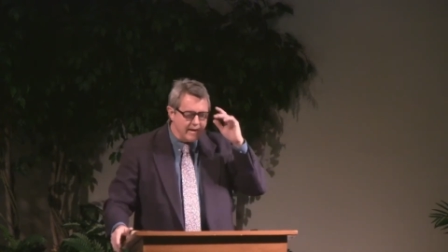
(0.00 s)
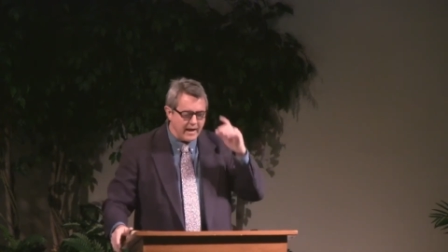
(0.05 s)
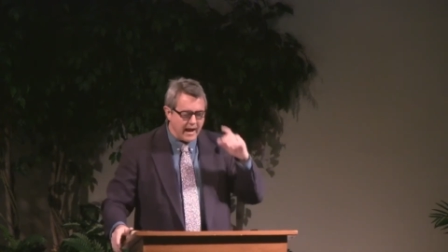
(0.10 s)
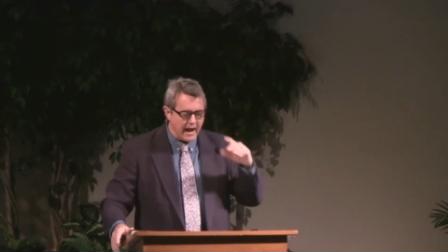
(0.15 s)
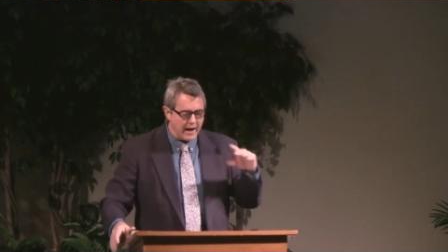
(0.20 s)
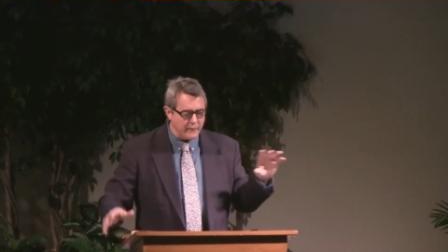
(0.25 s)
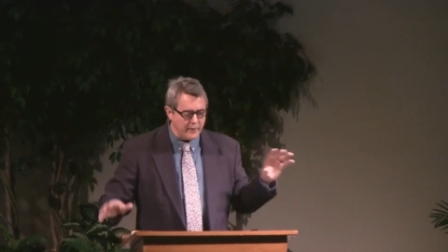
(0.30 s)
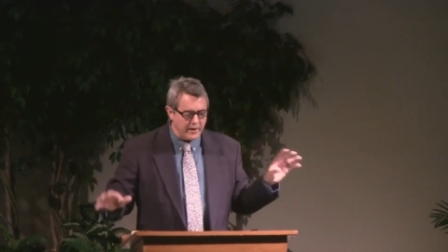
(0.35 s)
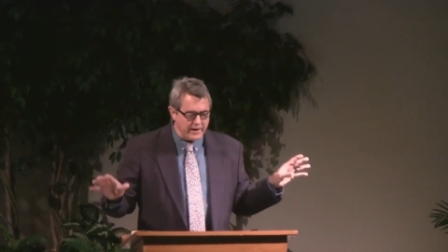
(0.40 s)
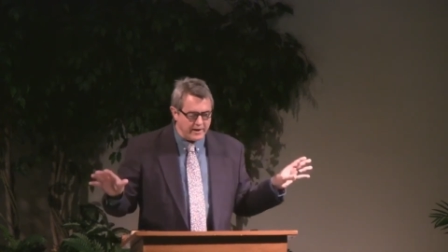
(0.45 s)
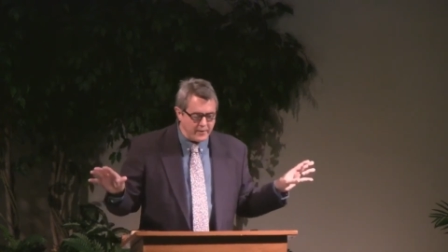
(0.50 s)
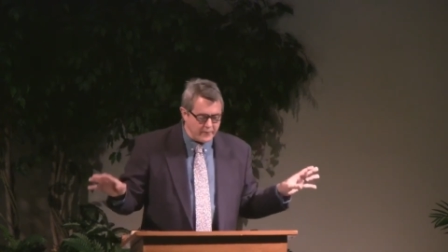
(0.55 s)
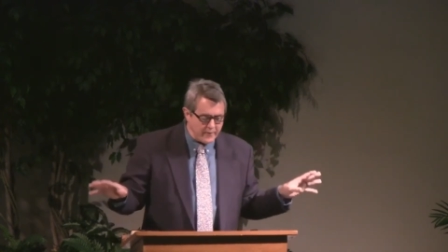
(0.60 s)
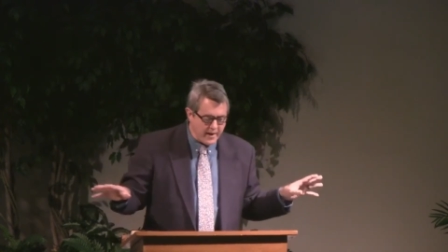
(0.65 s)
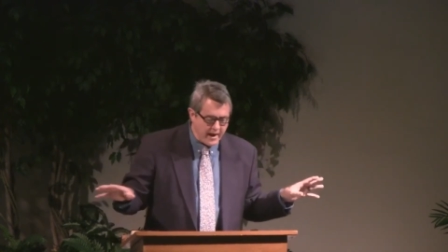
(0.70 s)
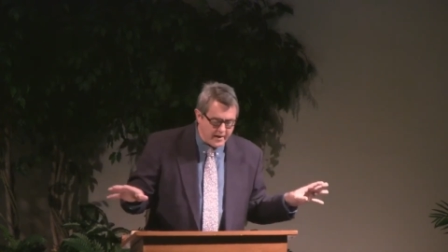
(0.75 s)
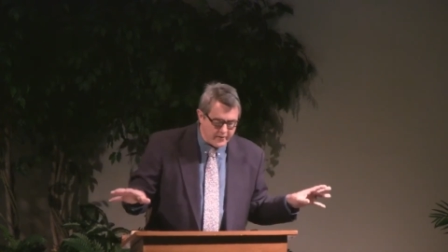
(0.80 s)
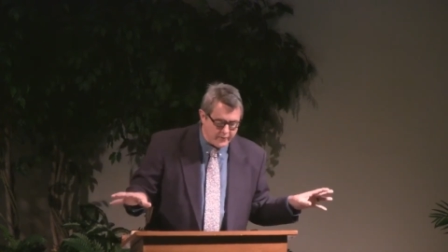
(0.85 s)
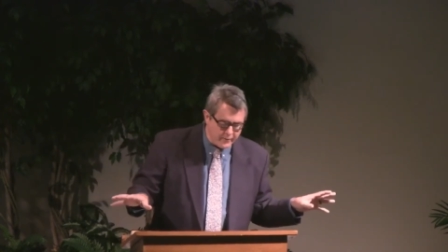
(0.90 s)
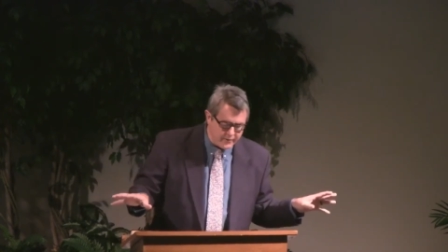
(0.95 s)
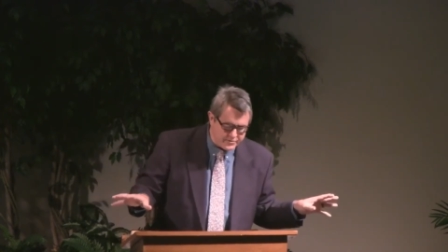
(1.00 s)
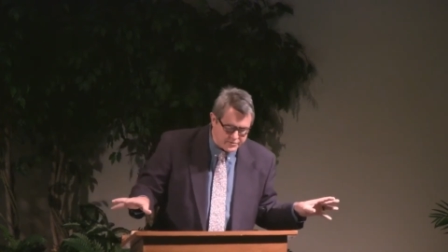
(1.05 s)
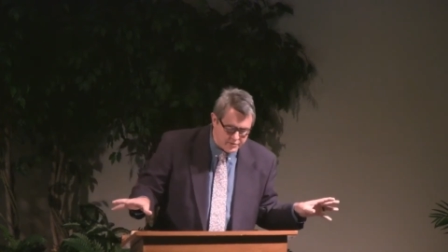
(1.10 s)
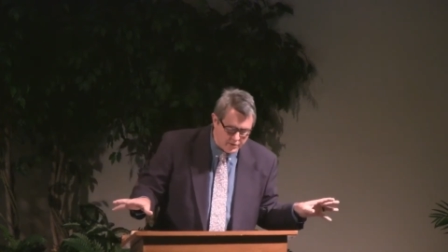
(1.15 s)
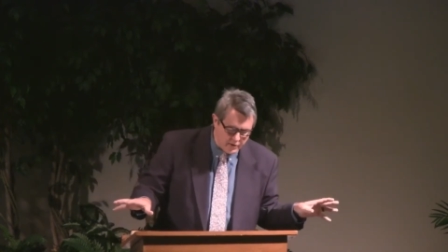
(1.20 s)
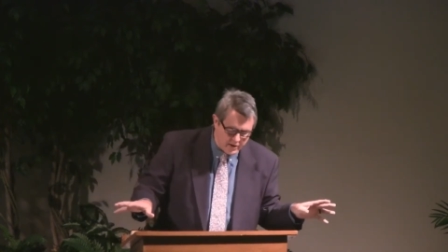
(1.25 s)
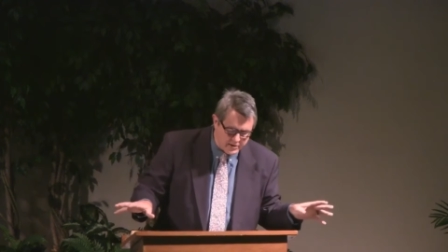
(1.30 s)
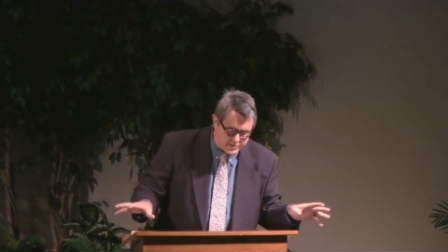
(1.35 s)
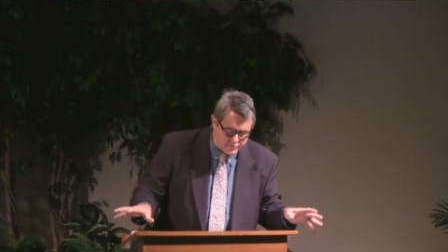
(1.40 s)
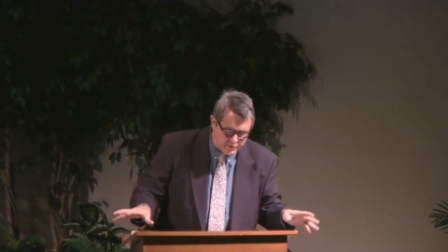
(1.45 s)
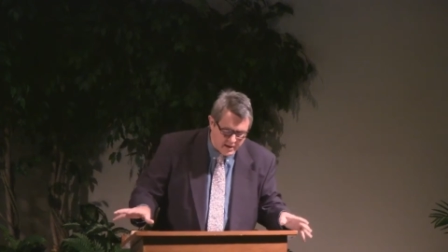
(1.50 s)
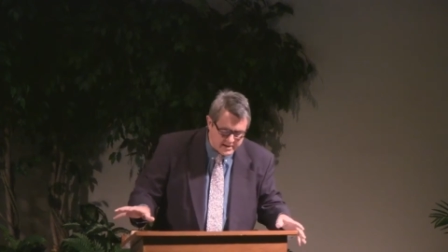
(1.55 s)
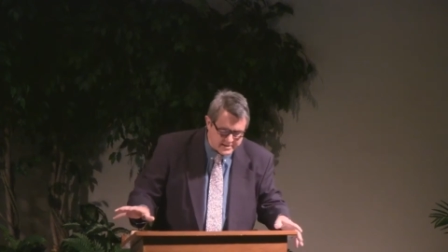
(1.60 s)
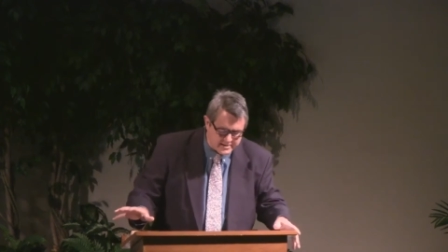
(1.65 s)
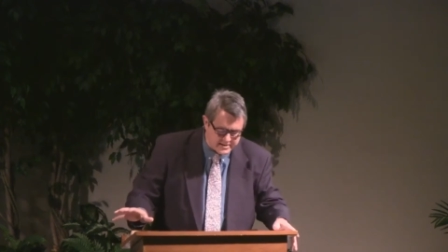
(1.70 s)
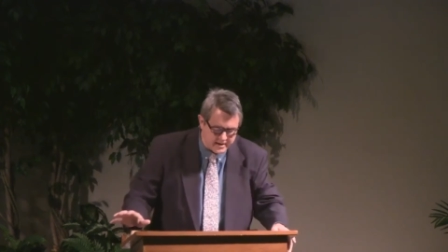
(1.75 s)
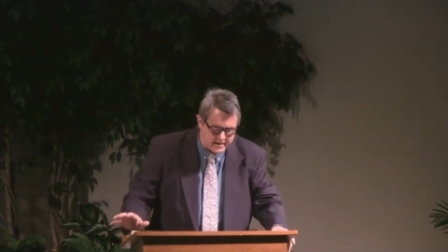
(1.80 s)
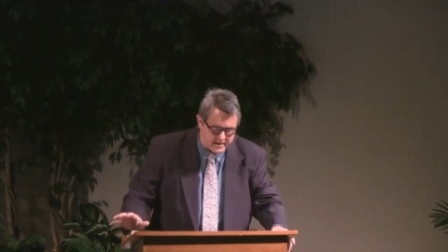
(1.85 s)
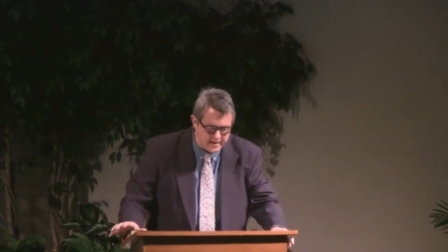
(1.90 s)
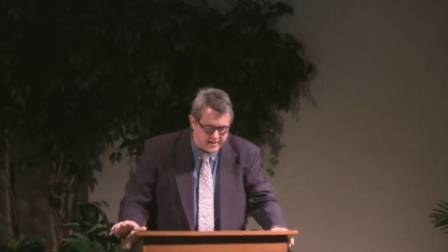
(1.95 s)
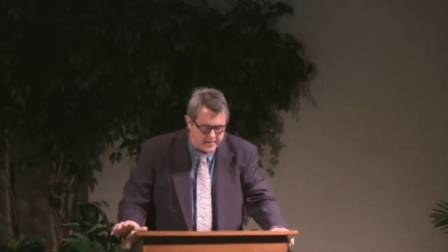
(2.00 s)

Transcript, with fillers: I really don't know how to ad address it,